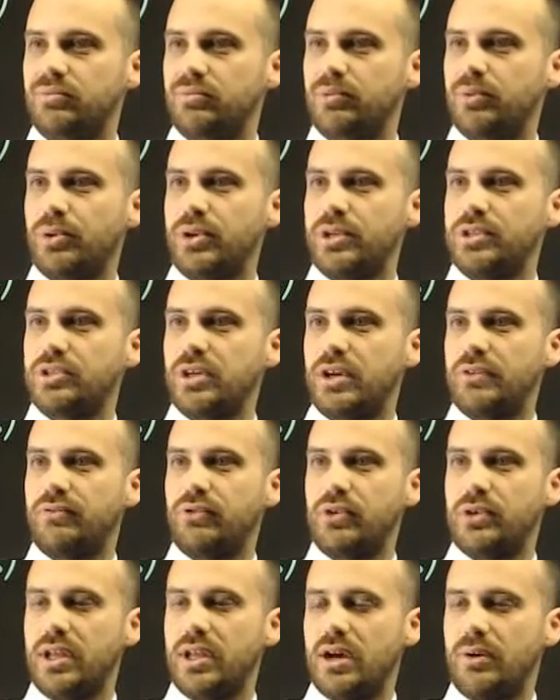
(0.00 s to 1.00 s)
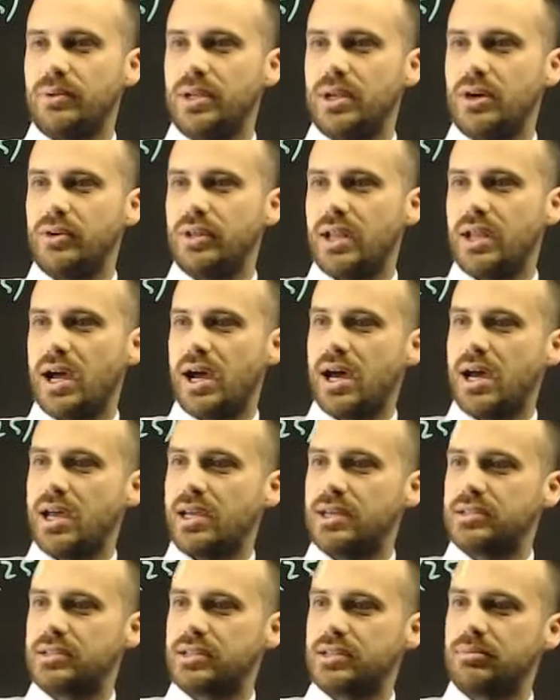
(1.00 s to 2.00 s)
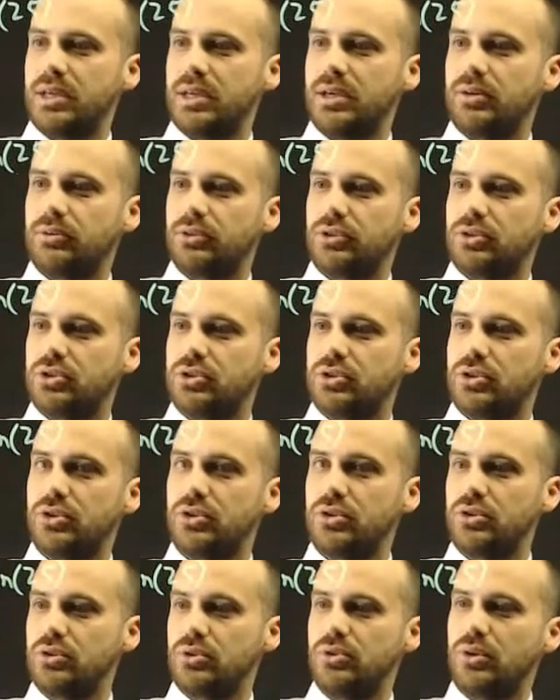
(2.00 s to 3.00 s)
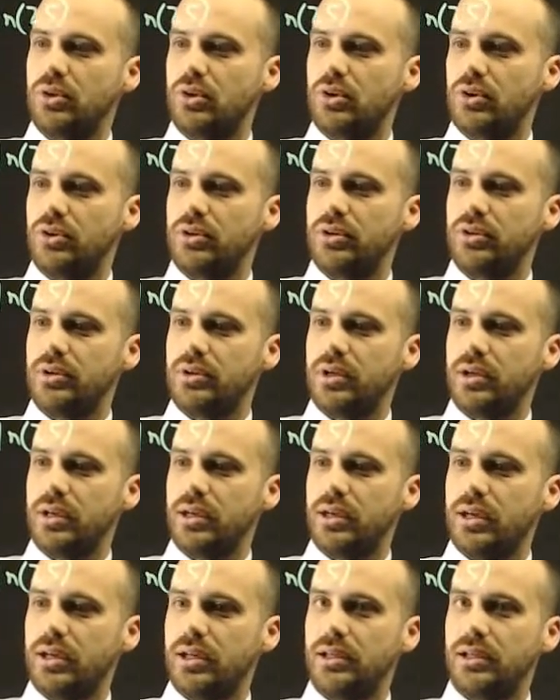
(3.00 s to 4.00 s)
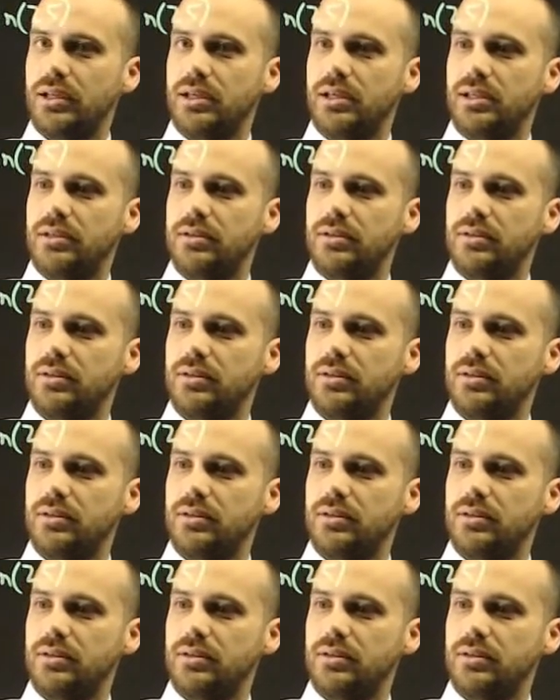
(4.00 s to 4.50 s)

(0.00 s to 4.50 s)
pretty straightforward now, we know that a is going to be equal to 2 on ln